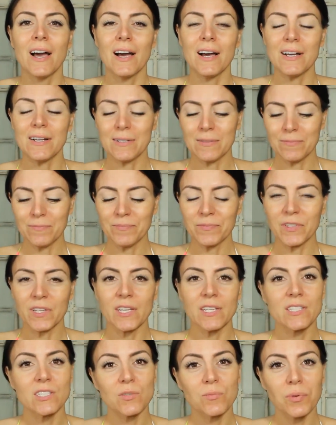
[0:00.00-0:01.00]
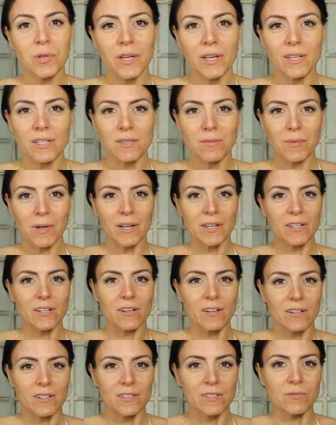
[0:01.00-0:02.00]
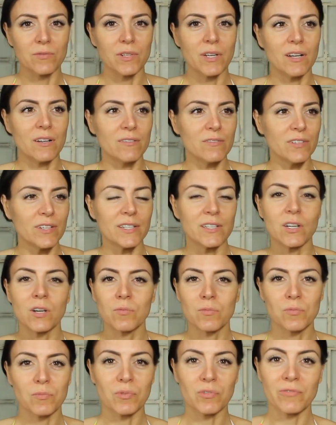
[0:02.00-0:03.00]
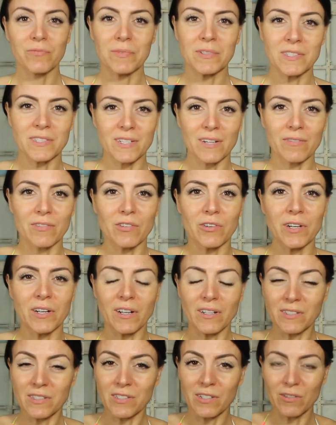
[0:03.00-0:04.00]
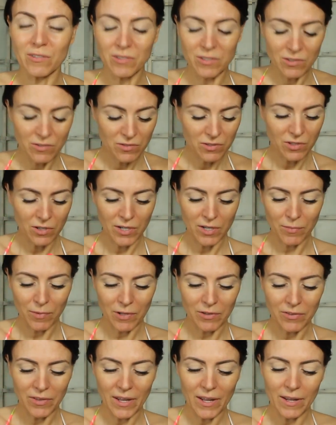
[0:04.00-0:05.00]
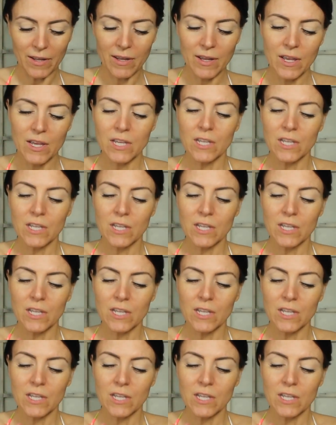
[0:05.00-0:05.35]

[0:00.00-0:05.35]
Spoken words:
The kids are playing in the backyard and we have like home improvement stuff going on, so sorry about that.